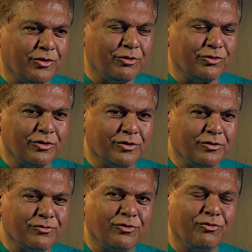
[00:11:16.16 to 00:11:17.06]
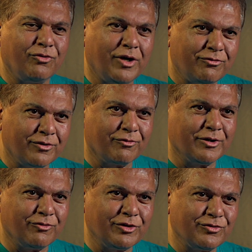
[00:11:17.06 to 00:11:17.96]
there was a lot of kerfuffle
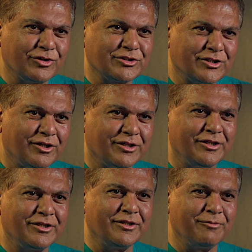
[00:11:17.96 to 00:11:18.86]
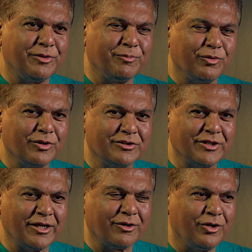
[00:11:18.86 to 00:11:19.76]
when we first started it. People were
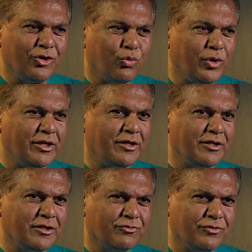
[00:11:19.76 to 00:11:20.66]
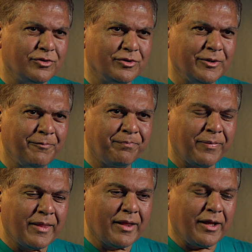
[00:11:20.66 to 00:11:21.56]
saying we did Indian food,
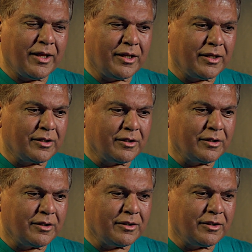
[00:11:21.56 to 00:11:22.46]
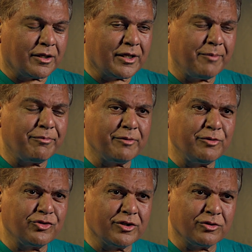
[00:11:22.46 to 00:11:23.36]
and the camp
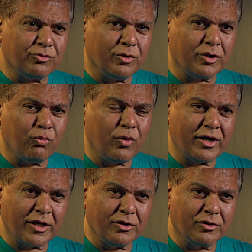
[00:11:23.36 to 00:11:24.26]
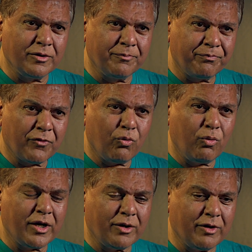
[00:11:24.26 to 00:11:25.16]
administrators were very good,
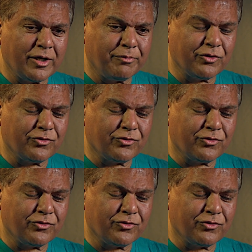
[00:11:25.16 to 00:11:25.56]
very, very